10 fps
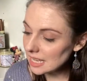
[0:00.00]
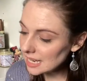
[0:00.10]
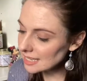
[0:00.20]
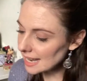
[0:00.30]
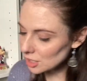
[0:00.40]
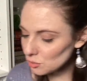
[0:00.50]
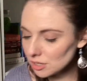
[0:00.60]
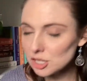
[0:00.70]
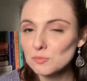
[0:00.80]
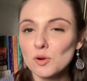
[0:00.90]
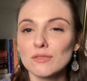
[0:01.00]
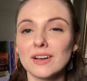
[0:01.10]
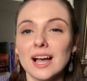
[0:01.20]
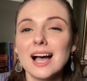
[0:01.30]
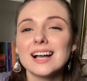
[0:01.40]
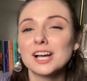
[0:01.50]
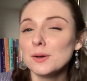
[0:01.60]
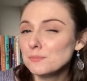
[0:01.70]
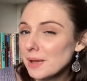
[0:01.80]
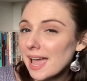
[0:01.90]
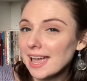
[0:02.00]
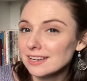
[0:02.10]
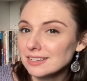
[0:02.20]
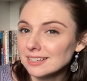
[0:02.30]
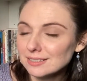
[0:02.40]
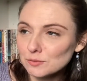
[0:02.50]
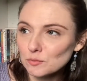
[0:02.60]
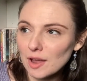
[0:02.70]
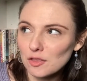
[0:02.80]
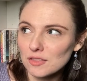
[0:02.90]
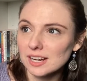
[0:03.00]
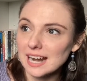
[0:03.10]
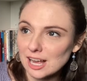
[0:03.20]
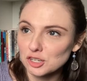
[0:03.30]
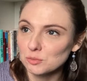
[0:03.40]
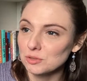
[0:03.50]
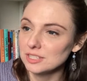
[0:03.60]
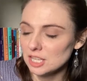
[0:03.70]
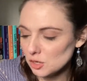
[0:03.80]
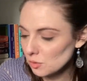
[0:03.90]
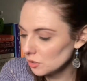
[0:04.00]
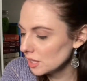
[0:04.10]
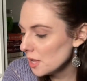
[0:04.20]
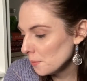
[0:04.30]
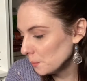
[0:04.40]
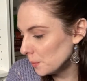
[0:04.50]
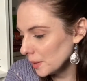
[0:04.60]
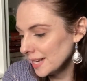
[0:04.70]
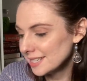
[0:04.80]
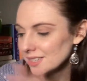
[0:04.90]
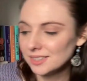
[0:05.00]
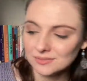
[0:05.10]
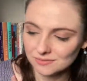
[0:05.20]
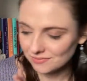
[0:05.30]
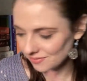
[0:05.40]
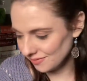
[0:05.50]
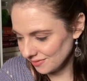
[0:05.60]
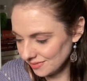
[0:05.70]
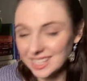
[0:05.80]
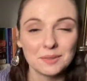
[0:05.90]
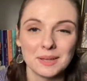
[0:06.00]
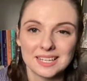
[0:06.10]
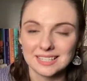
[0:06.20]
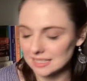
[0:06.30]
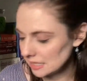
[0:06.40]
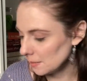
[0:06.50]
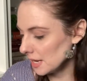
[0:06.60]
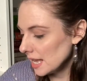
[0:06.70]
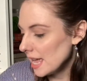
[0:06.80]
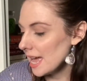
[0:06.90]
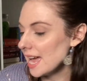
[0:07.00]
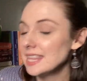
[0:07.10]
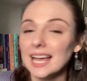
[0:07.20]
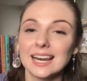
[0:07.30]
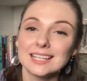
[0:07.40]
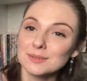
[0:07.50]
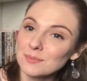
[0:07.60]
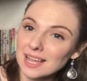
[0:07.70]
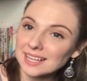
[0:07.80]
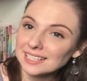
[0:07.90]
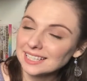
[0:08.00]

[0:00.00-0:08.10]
The next one is more of a companion rather than an actual sequel, but it makes sense to me. And that is My